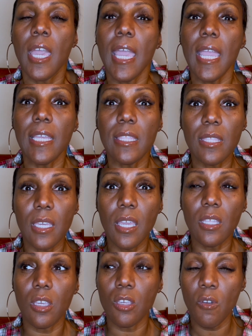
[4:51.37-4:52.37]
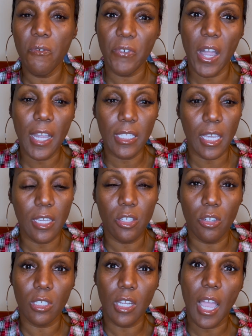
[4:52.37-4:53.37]
And then you find that
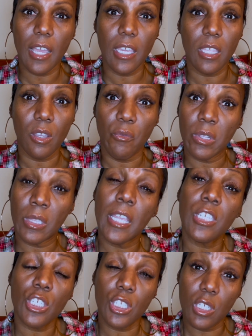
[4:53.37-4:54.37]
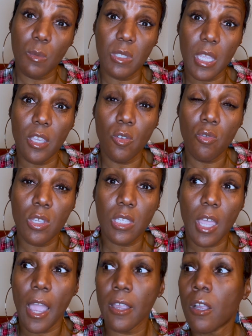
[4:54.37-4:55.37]
you're not in the relationships that you
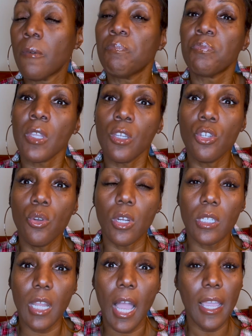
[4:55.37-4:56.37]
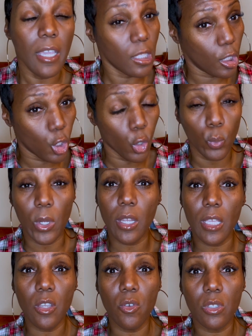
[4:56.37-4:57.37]
desire. You are not in the career
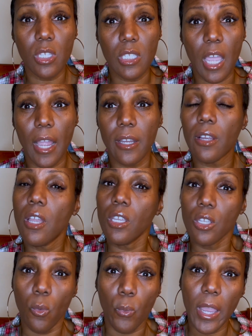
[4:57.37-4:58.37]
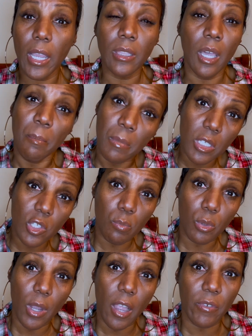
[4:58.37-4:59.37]
that you desire. You're waking up
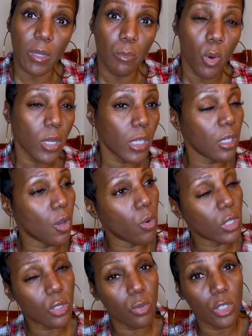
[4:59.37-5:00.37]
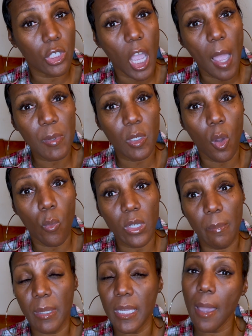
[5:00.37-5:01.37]
miserable every morning, going to a job you don't want to
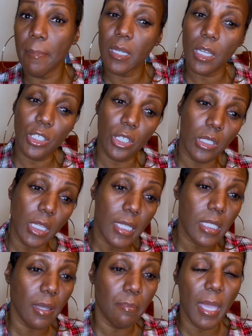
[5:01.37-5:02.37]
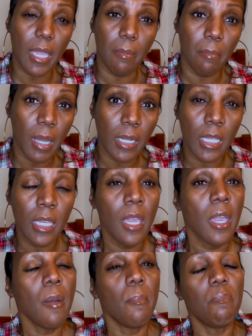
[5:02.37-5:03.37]
be at because you need to make money.
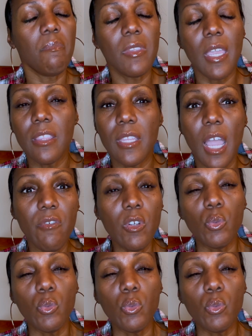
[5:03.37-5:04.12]
Never